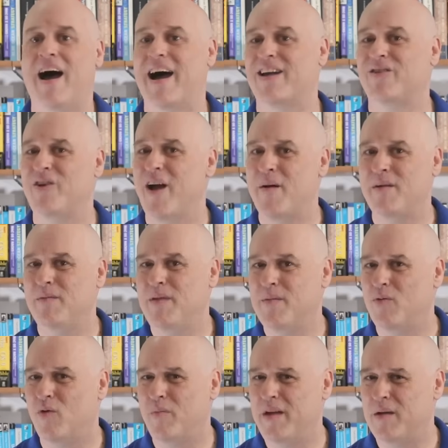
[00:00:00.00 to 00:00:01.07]
I don't know how many
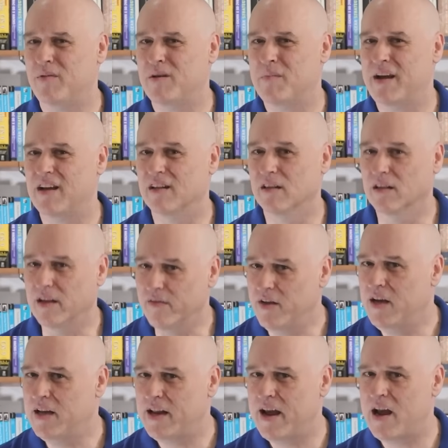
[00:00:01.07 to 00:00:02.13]
people will be able to make a
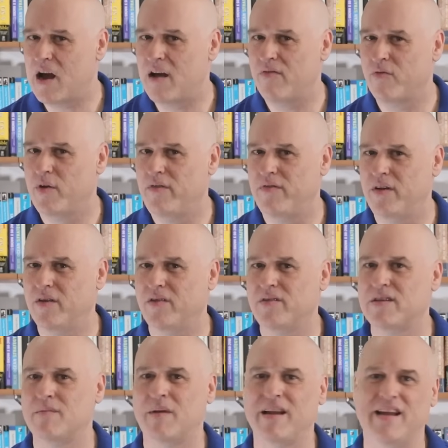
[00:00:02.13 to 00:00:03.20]
living in AI-free
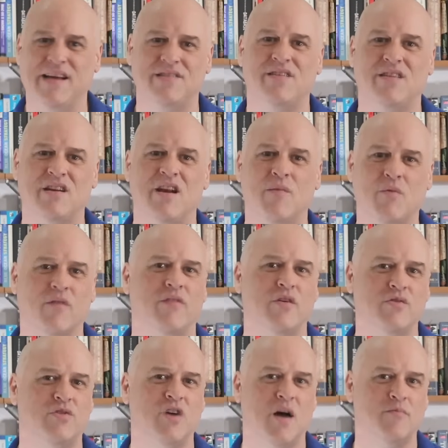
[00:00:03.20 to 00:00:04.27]
fields, and my guess is that the number of
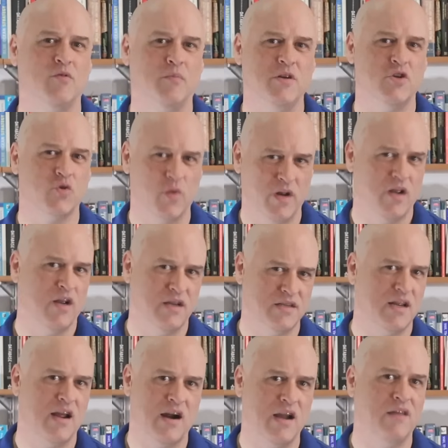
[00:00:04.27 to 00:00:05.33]
those jobs will be shrinking as
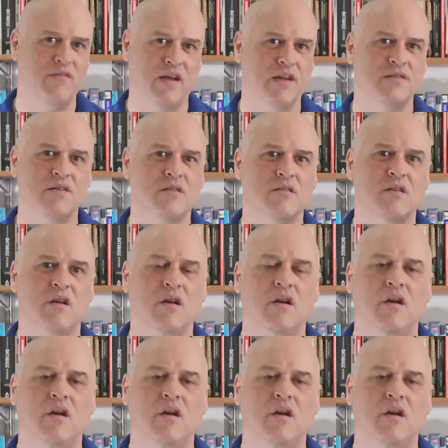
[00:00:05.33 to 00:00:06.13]
AI advances.